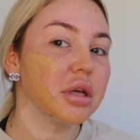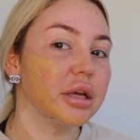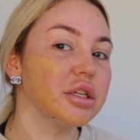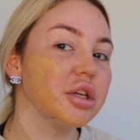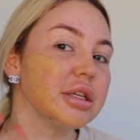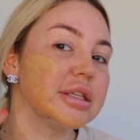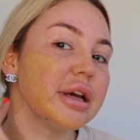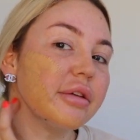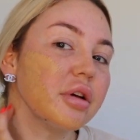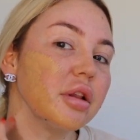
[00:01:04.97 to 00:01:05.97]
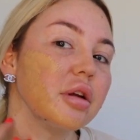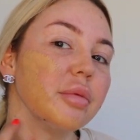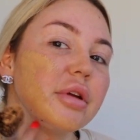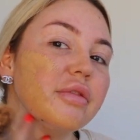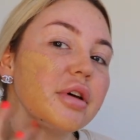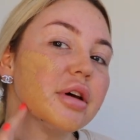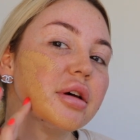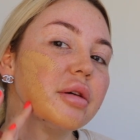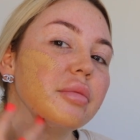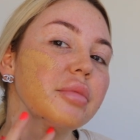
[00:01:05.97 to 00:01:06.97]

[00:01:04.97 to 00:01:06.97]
As you can see, I've got a little bit of a